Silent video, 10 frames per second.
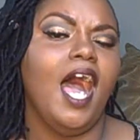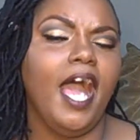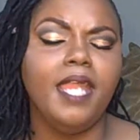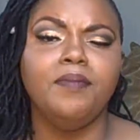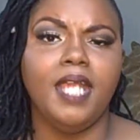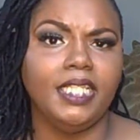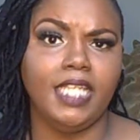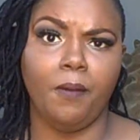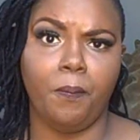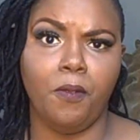I am not the
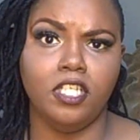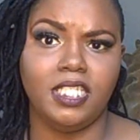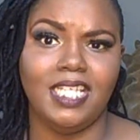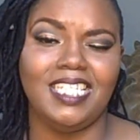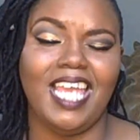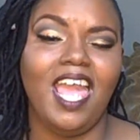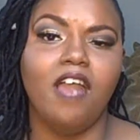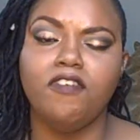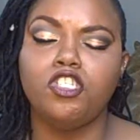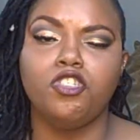type of person to
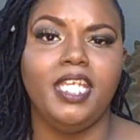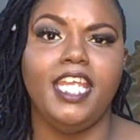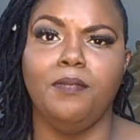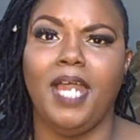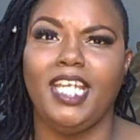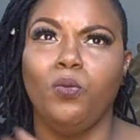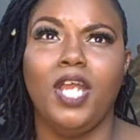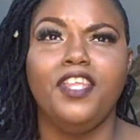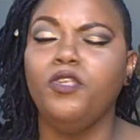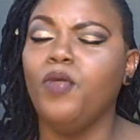ever treat anybody,
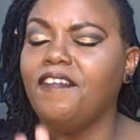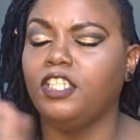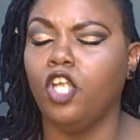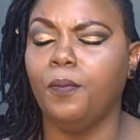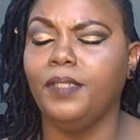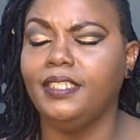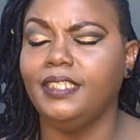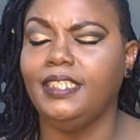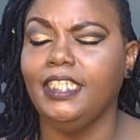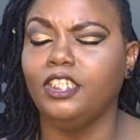whether you have a terminal
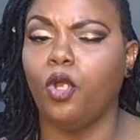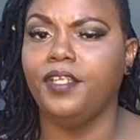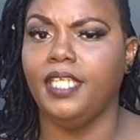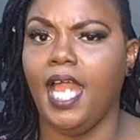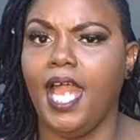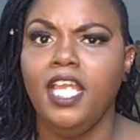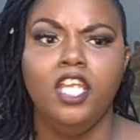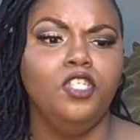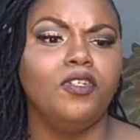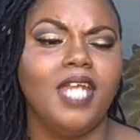disease or not.
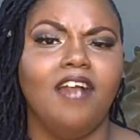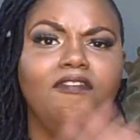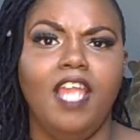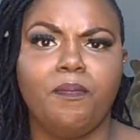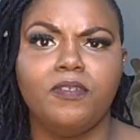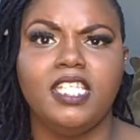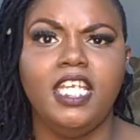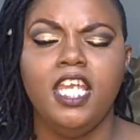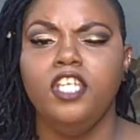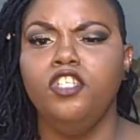You could have
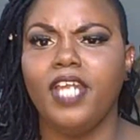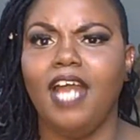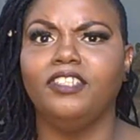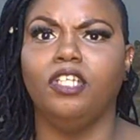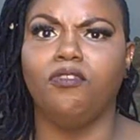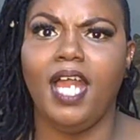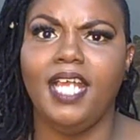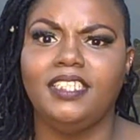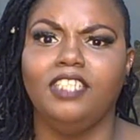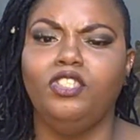leprosy, you could have
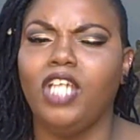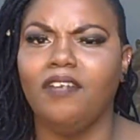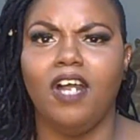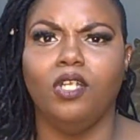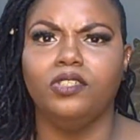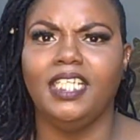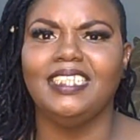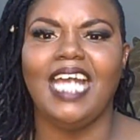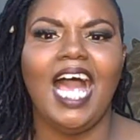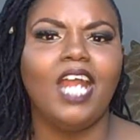psoriasis, you could have all those
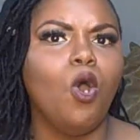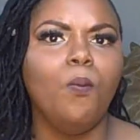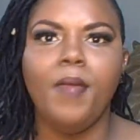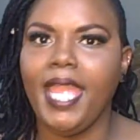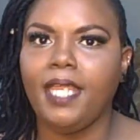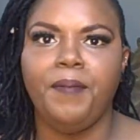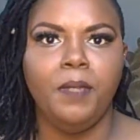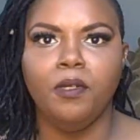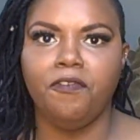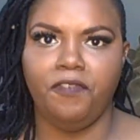things. I don't make
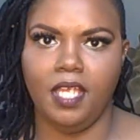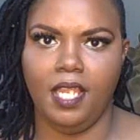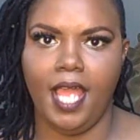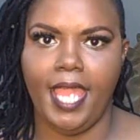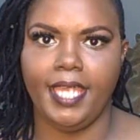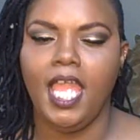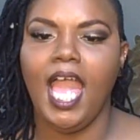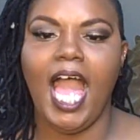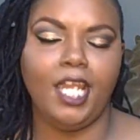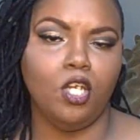people feel like
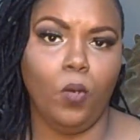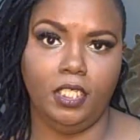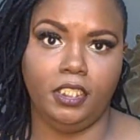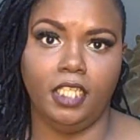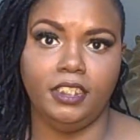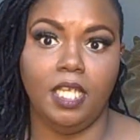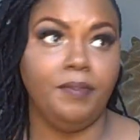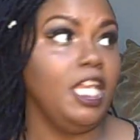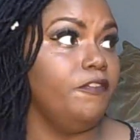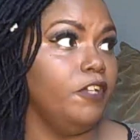I don't want to touch
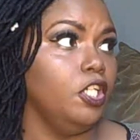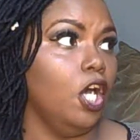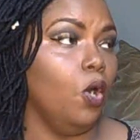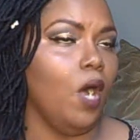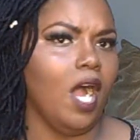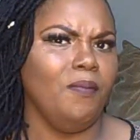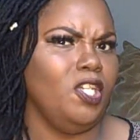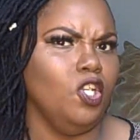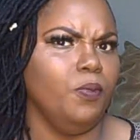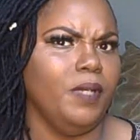them, even though
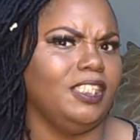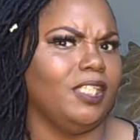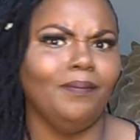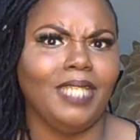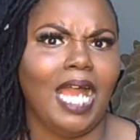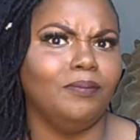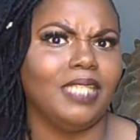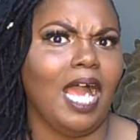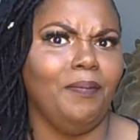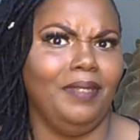I'm human.
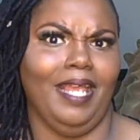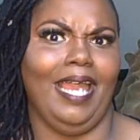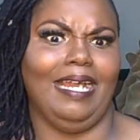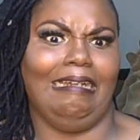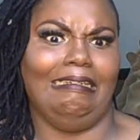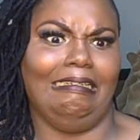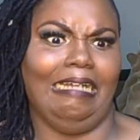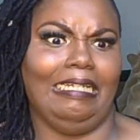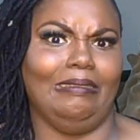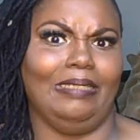Sometimes I be like,
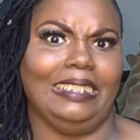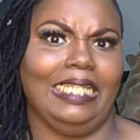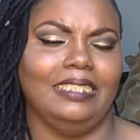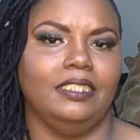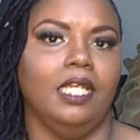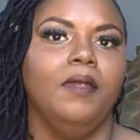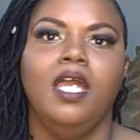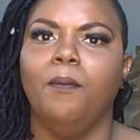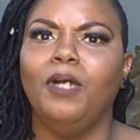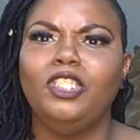I don't want to touch them.
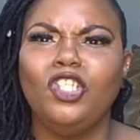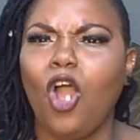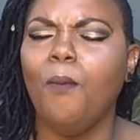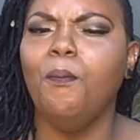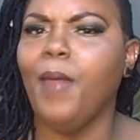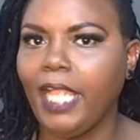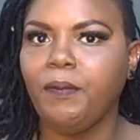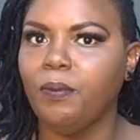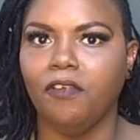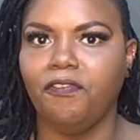But you don't
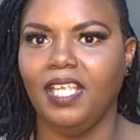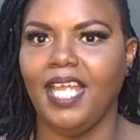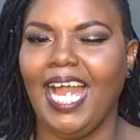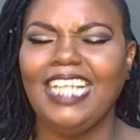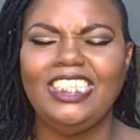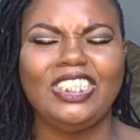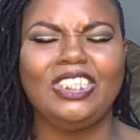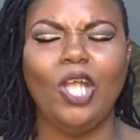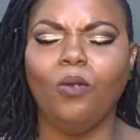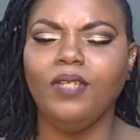make people feel like, I
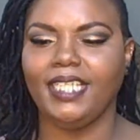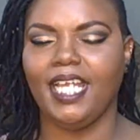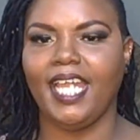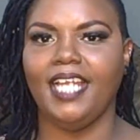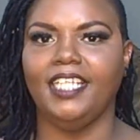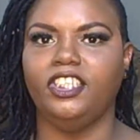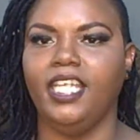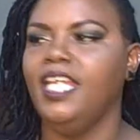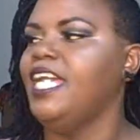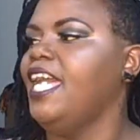just don't like that kind of
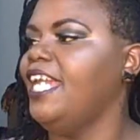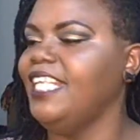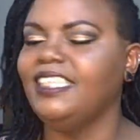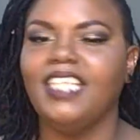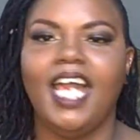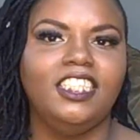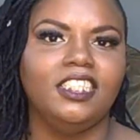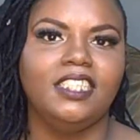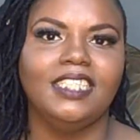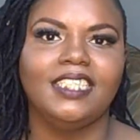shit. And this guy
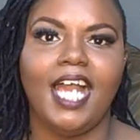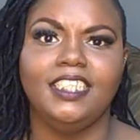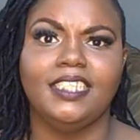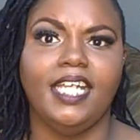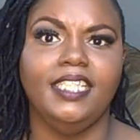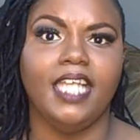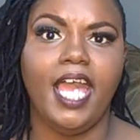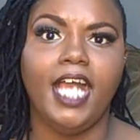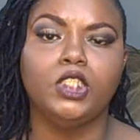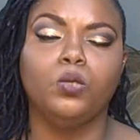just got his
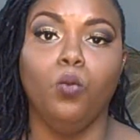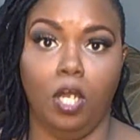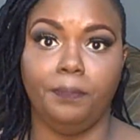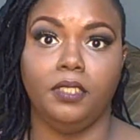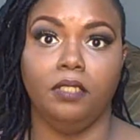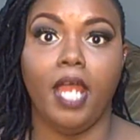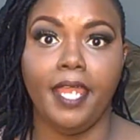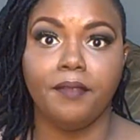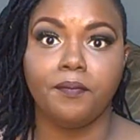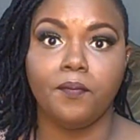ass whooped,
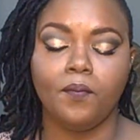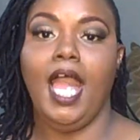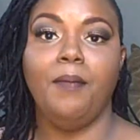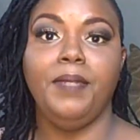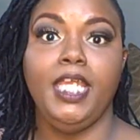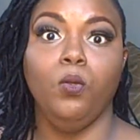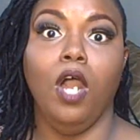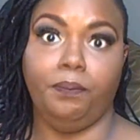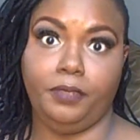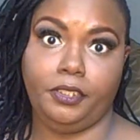right? I mean
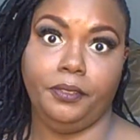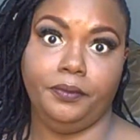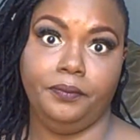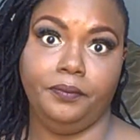whooped.